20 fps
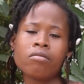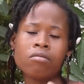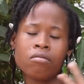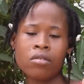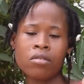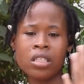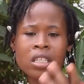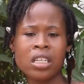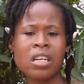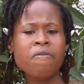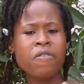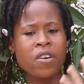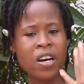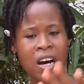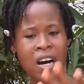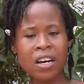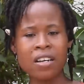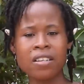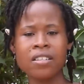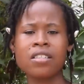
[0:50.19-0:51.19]

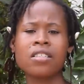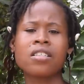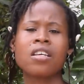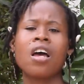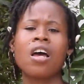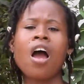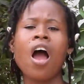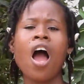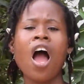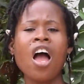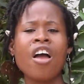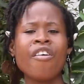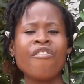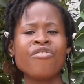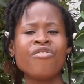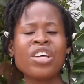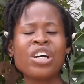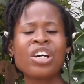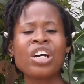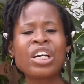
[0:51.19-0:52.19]
significance in
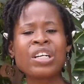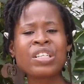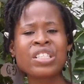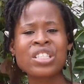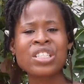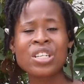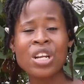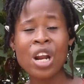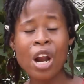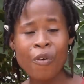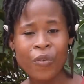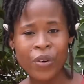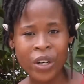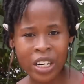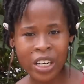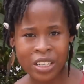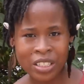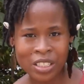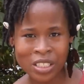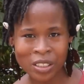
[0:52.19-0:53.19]
the Christian
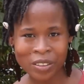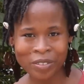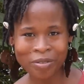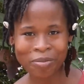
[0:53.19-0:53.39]
religion?